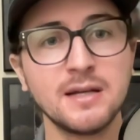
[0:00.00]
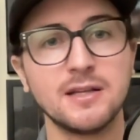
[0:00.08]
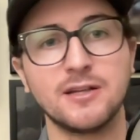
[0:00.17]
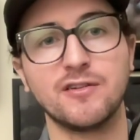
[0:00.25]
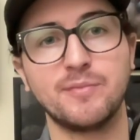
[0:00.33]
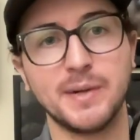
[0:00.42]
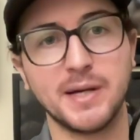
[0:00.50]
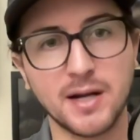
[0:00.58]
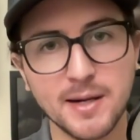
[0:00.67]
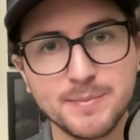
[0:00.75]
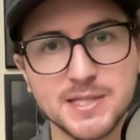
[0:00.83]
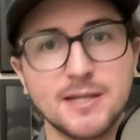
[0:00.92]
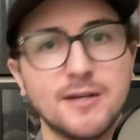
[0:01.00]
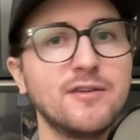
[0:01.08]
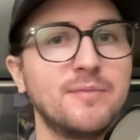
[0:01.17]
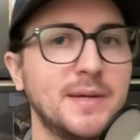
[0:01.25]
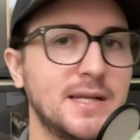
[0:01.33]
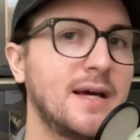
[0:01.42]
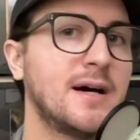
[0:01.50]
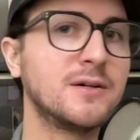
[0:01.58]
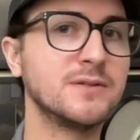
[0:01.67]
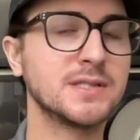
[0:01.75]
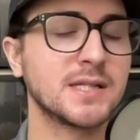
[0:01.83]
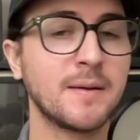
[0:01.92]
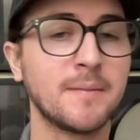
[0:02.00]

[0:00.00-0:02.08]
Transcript: there have been ups, there have been downs.